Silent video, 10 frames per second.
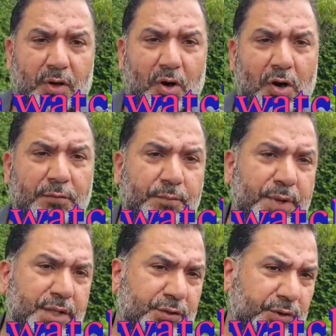
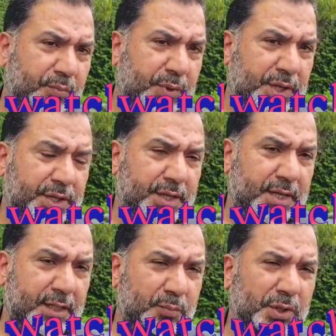Off-mainstream media
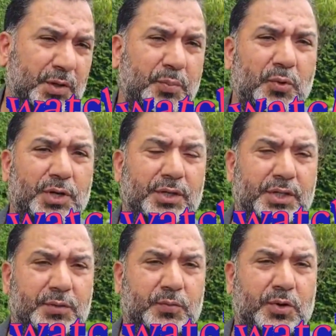has been reporting
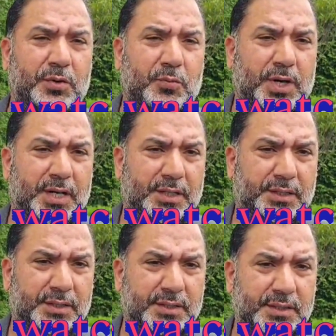this for a
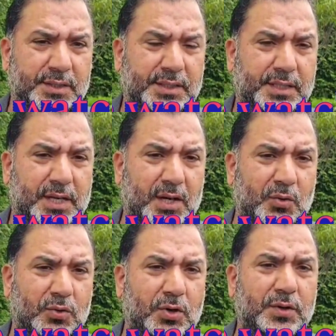while, that
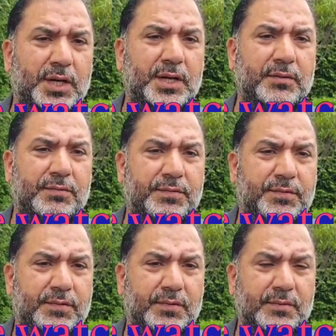how cognitive
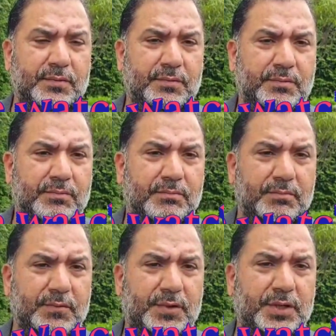
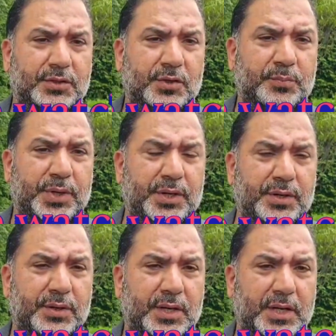
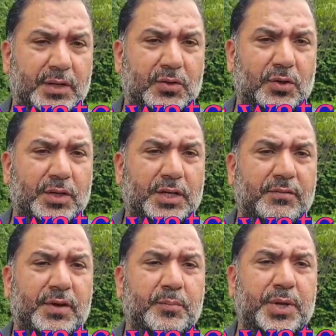disrepair and
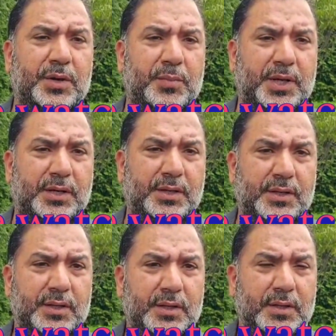cognitive impairment
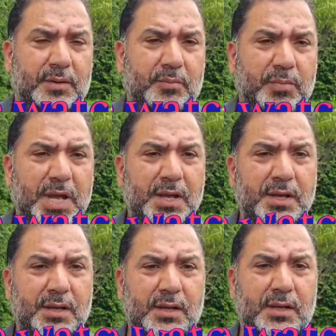may